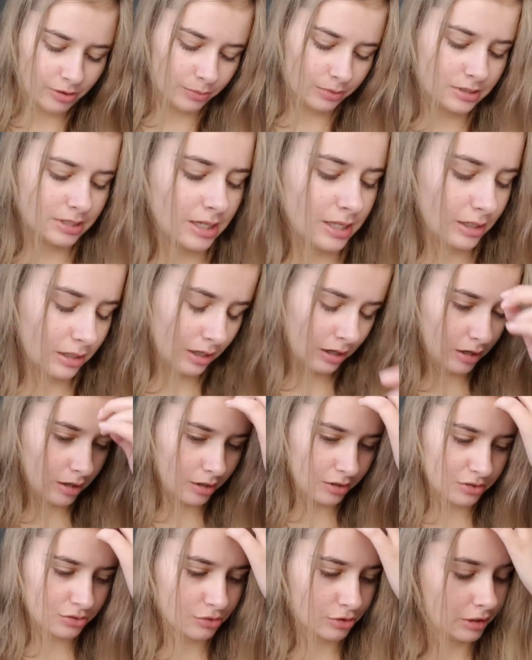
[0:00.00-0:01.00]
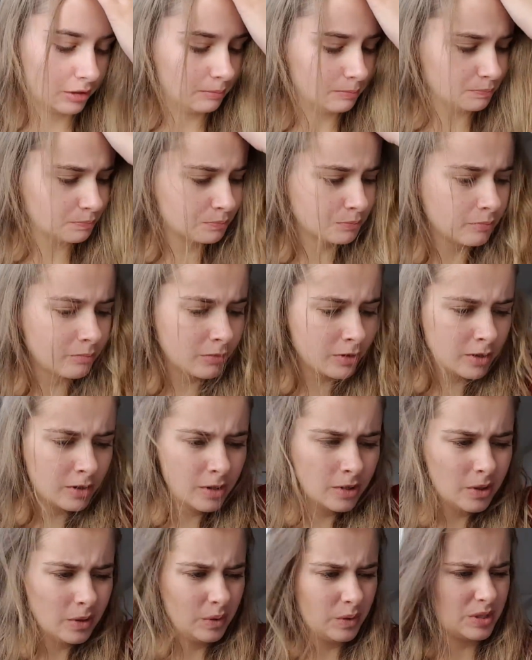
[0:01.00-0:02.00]
that was in a classroom
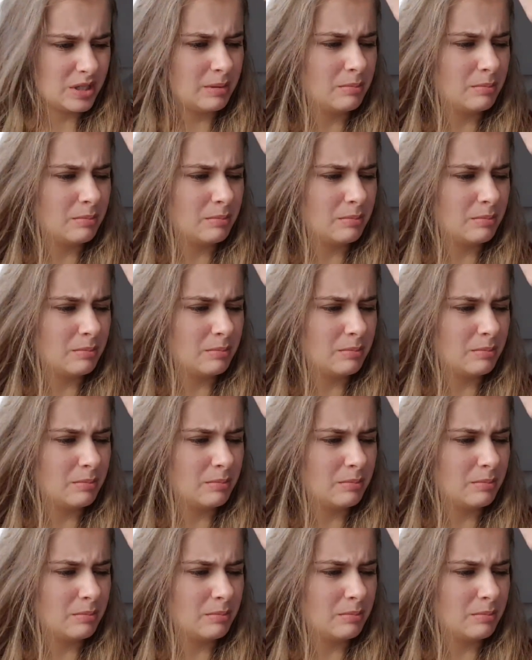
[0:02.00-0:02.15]
or